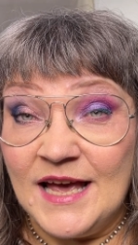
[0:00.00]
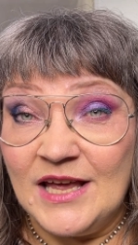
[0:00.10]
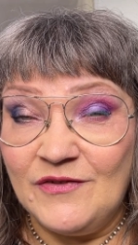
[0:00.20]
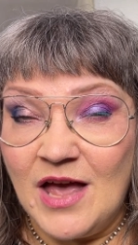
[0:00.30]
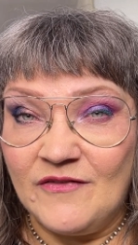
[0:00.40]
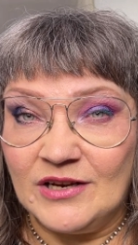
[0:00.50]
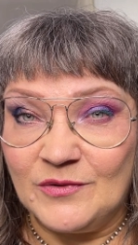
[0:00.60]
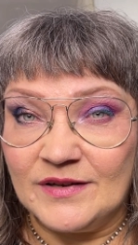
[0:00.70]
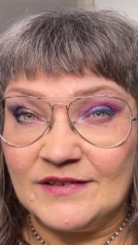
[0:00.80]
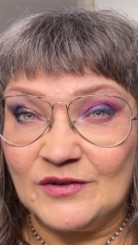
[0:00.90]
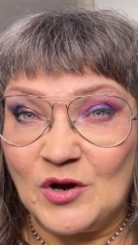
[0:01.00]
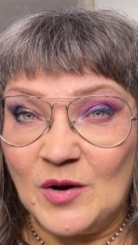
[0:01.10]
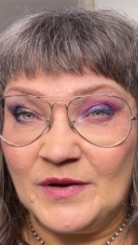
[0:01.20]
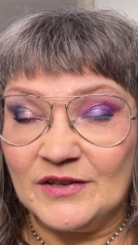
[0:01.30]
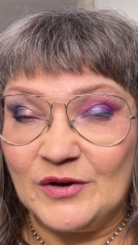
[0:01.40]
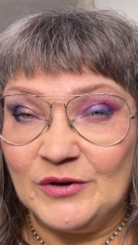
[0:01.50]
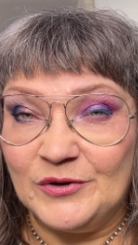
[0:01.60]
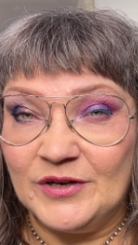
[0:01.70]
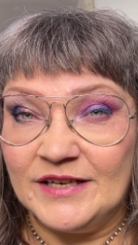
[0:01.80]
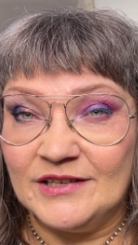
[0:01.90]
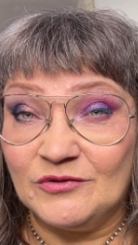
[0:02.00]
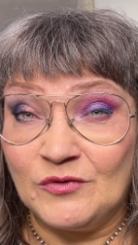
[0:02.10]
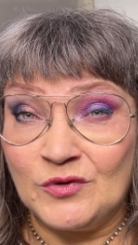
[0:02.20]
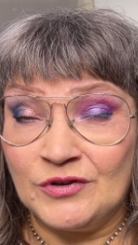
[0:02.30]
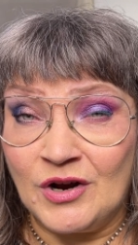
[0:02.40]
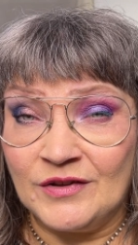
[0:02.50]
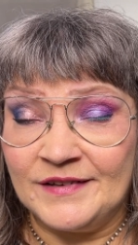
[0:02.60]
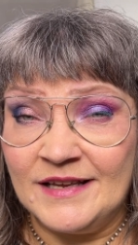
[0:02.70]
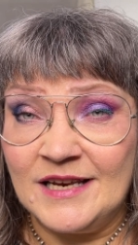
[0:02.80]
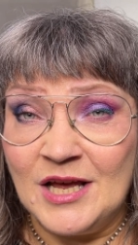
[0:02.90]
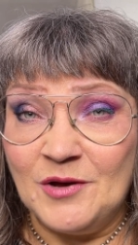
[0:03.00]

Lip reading: If you have any questions, comments, or good ideas for future content,